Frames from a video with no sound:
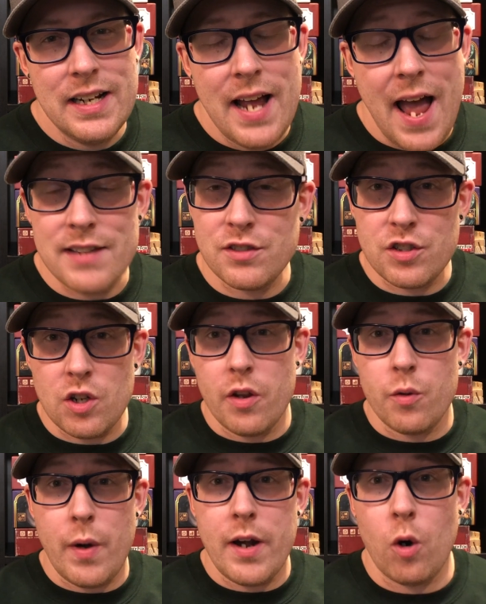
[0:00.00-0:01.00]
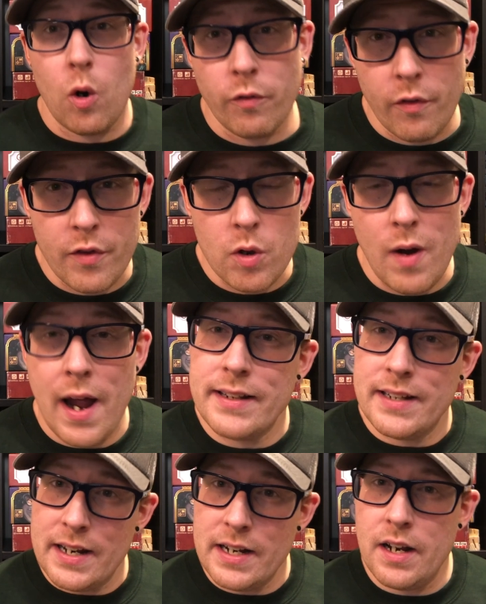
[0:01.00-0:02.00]
As you saw in the radar overview, I
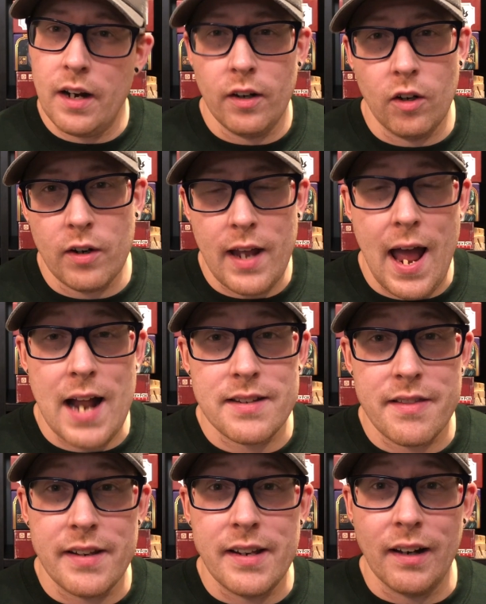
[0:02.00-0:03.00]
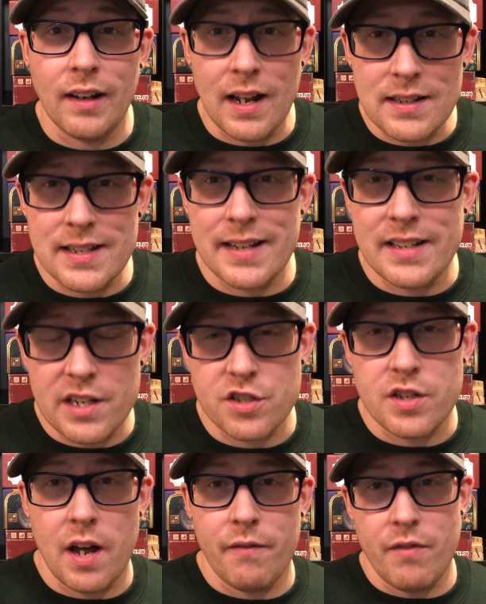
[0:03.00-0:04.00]
did look at the deluxe
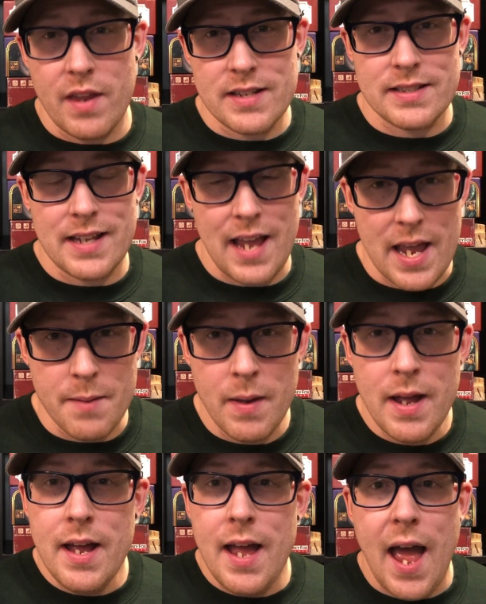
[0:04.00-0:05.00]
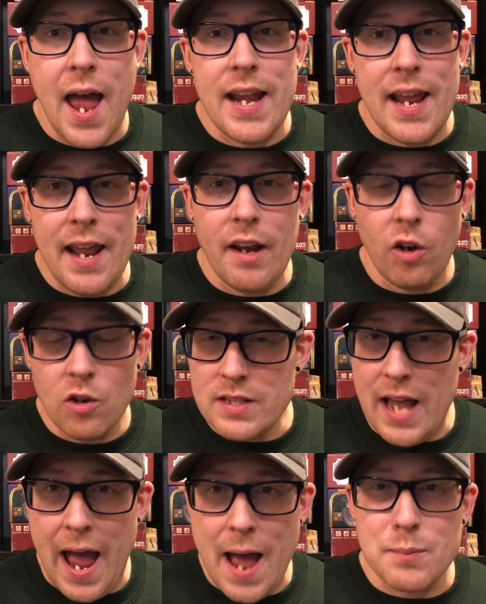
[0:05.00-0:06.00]
edition of this game, and it looks
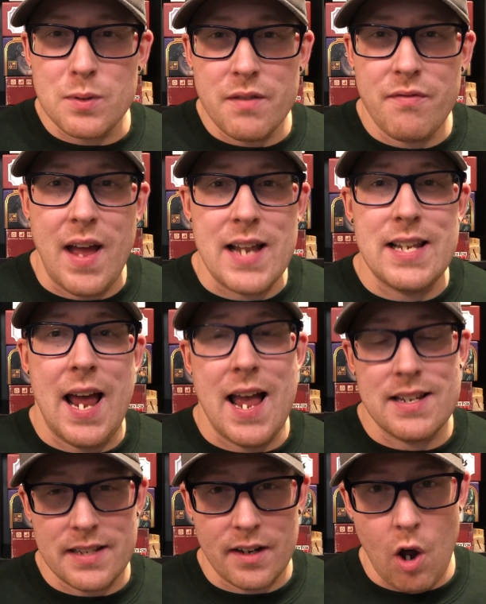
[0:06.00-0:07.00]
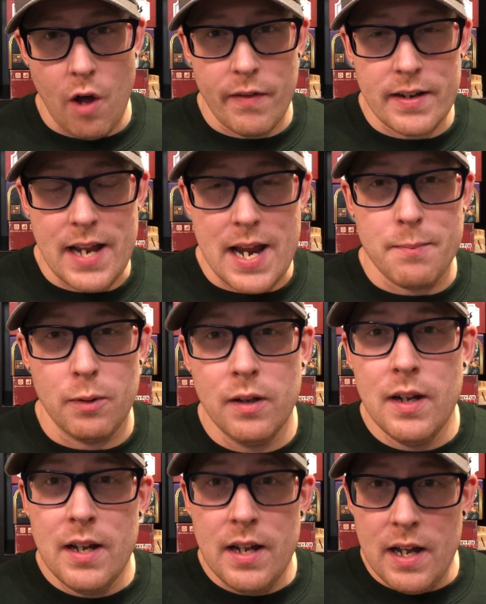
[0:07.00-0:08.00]
absolutely fantastic. On the table,
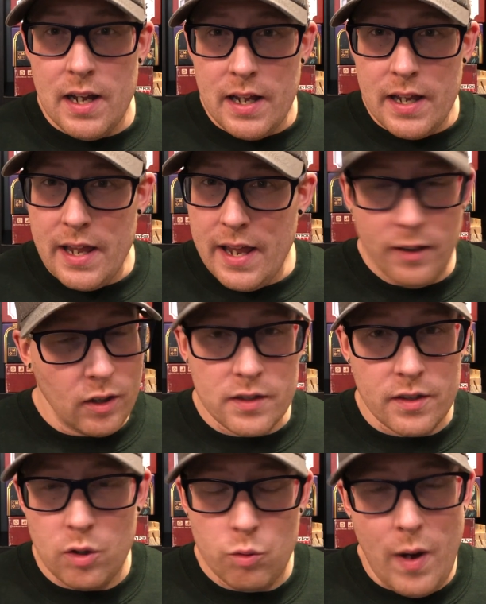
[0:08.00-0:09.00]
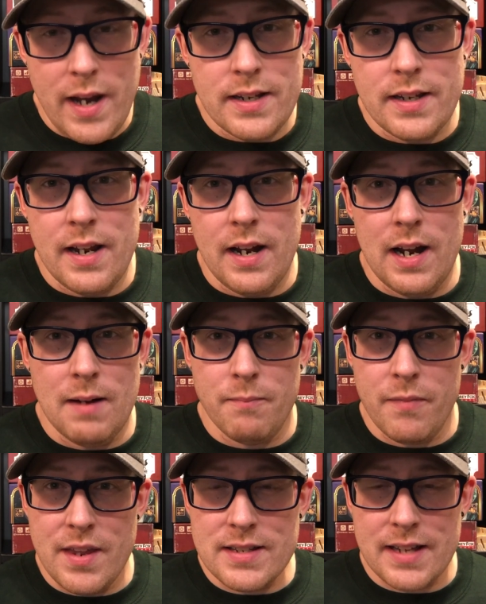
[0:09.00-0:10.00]
it looks great.
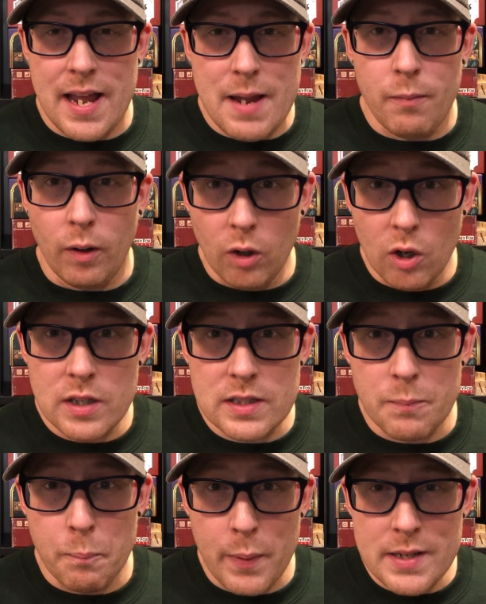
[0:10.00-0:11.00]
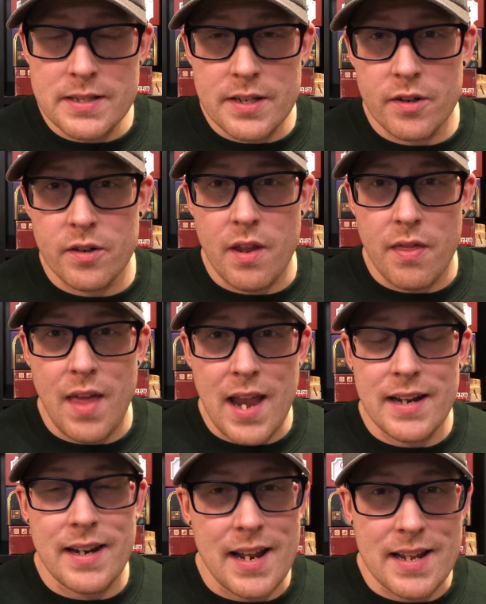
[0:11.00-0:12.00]
This game looks busier than
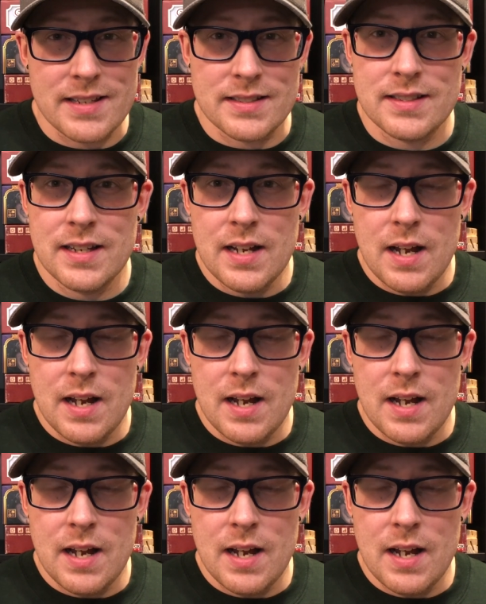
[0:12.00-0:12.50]
it is.